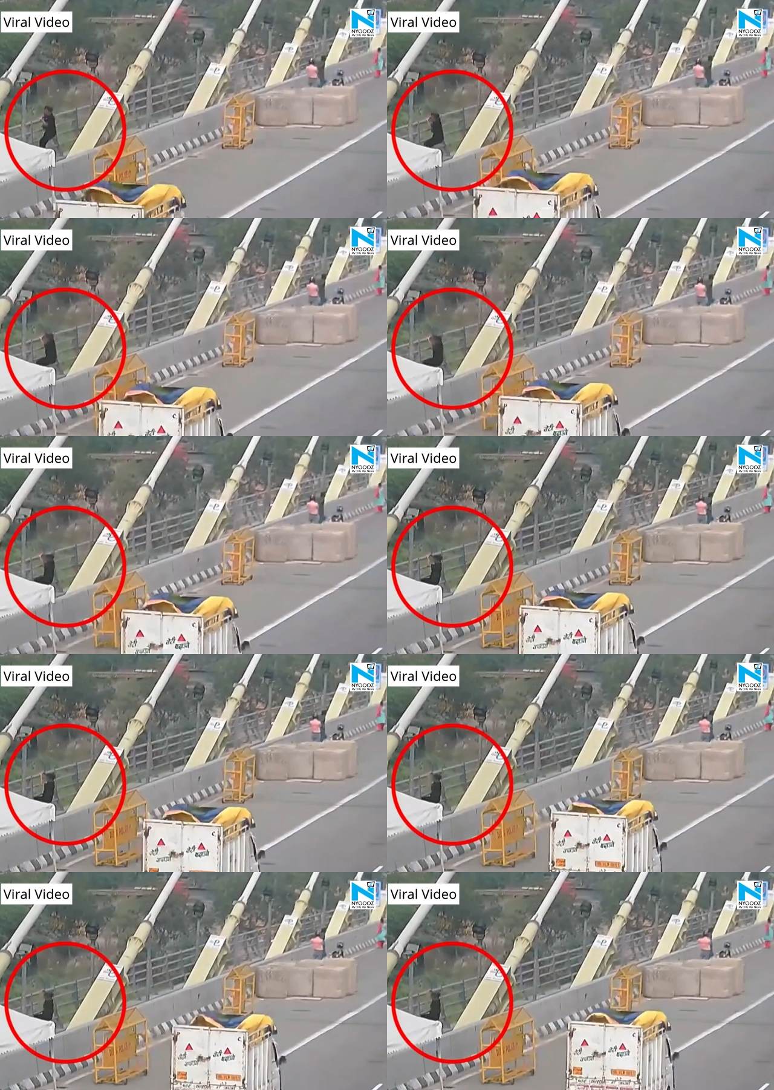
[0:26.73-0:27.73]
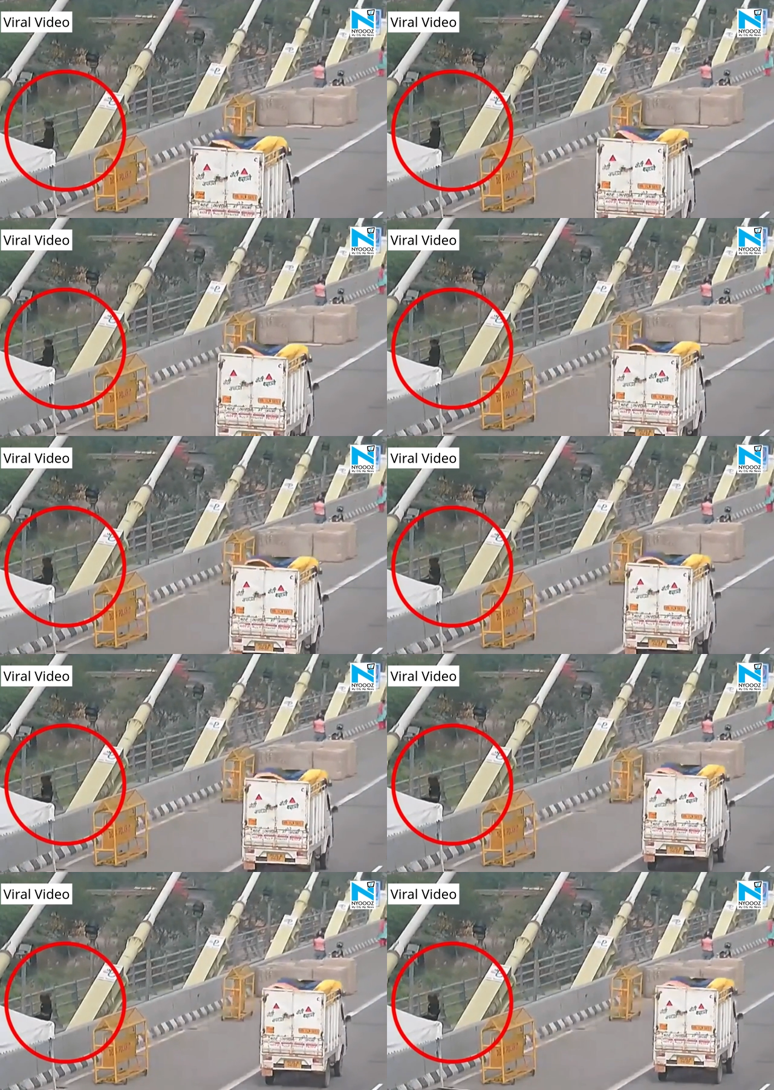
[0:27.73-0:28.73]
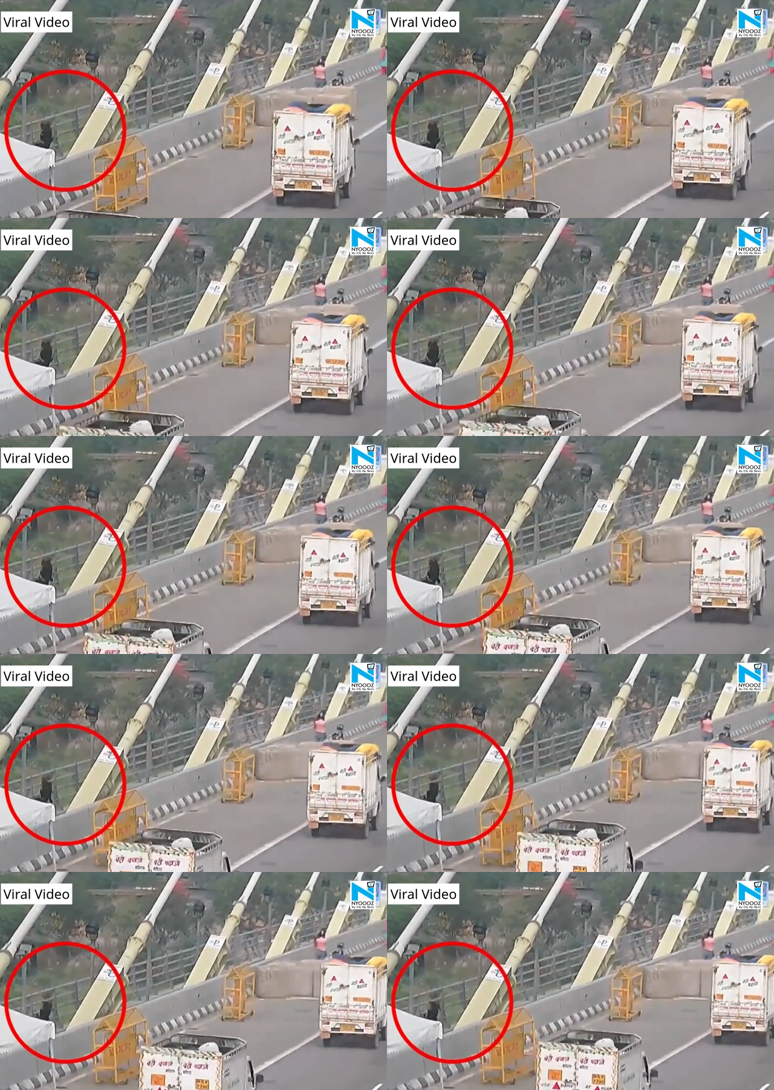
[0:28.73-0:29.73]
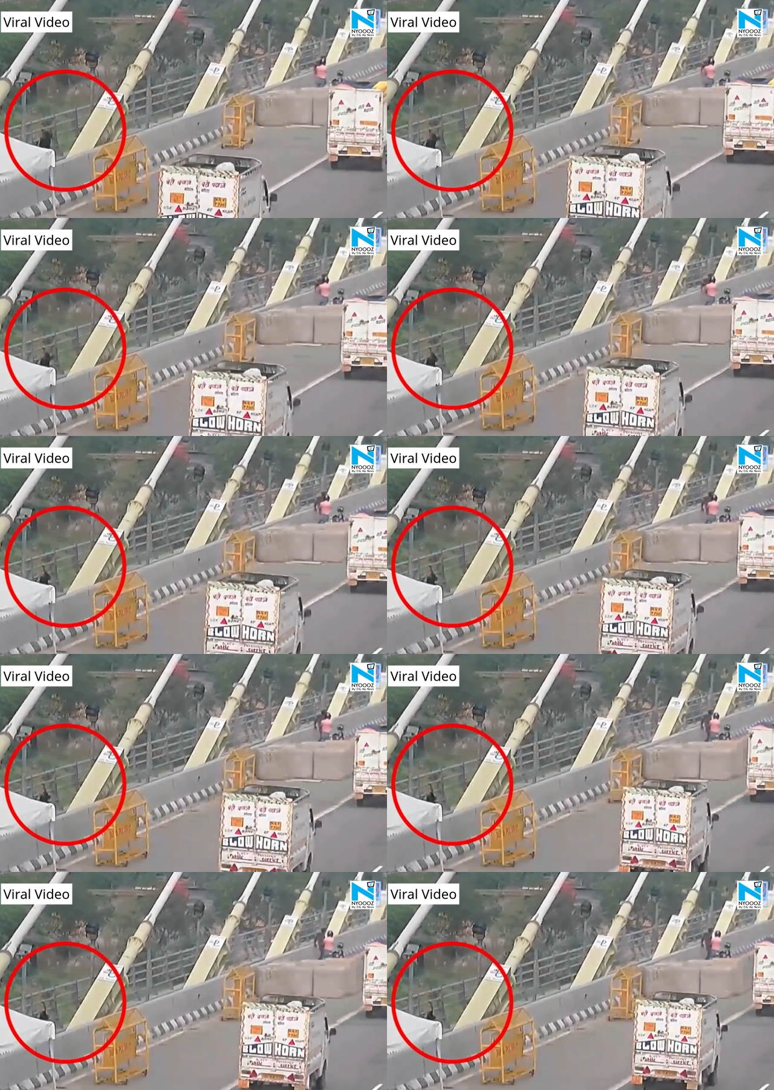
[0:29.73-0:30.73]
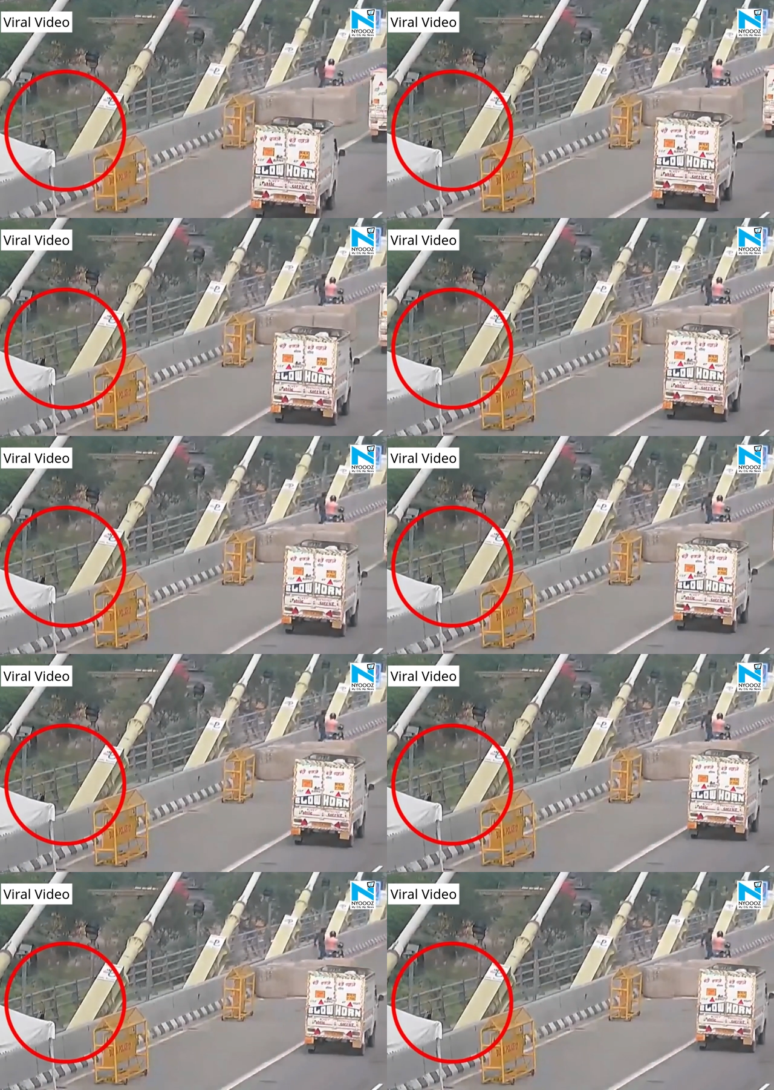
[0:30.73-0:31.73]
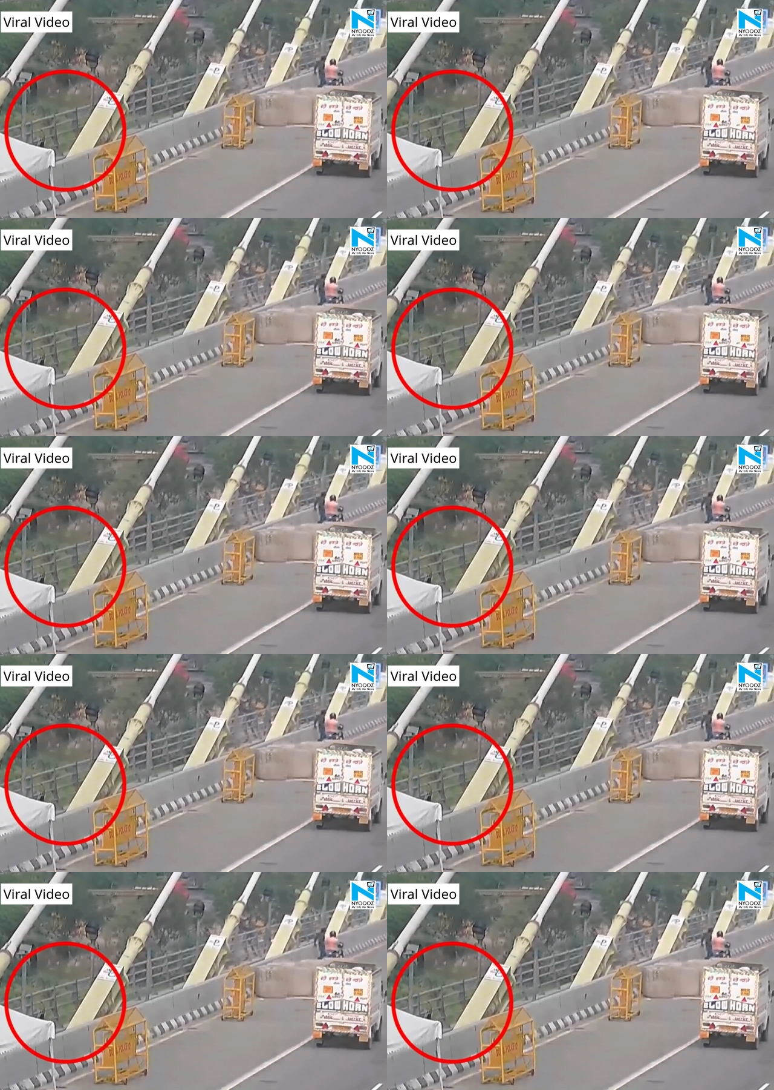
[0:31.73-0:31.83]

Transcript: Nobody's mouth can be seen.